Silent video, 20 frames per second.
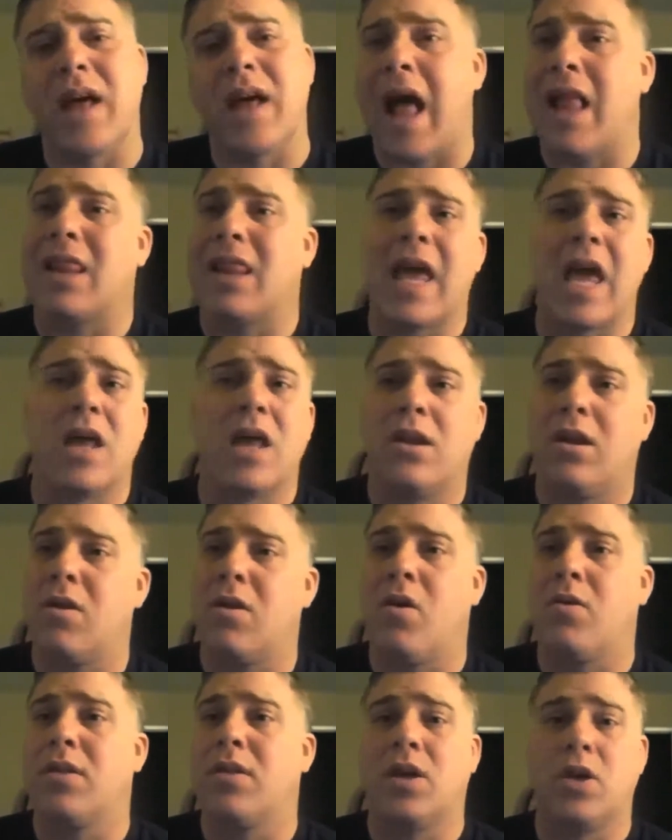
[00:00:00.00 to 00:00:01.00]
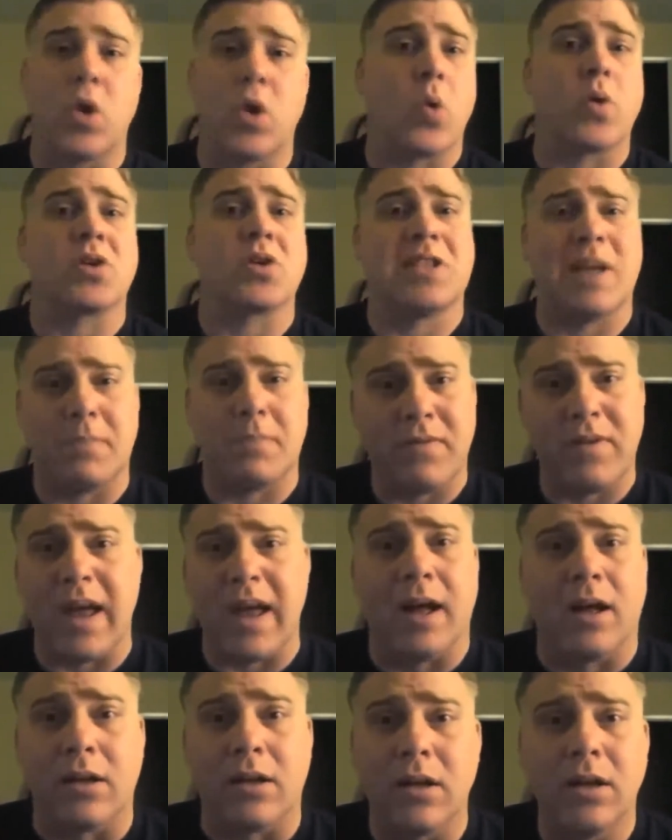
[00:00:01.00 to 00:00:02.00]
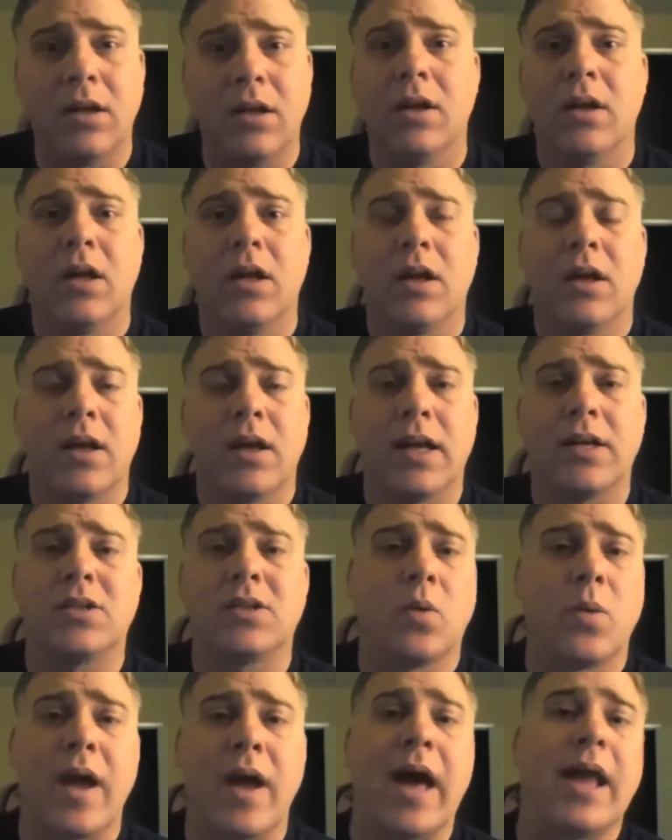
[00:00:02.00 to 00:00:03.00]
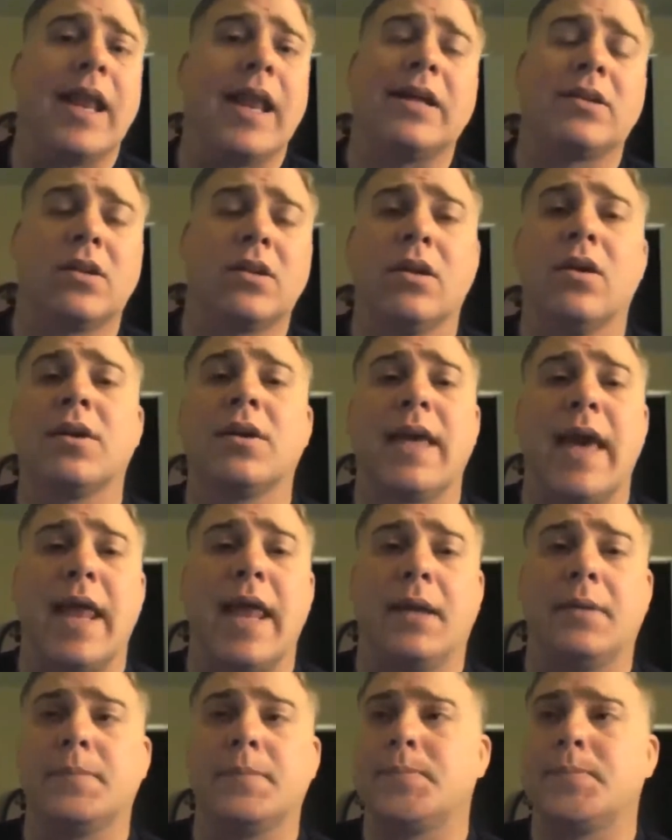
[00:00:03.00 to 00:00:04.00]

I landed on the doorstep of hell, is the way I like to look at it.